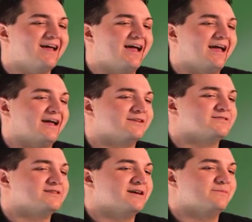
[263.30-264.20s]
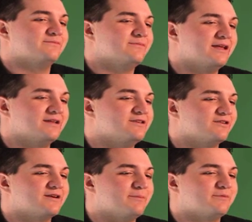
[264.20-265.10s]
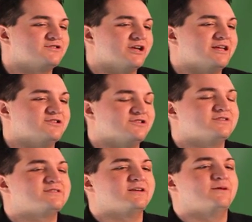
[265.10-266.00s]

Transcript: and made a couple changes,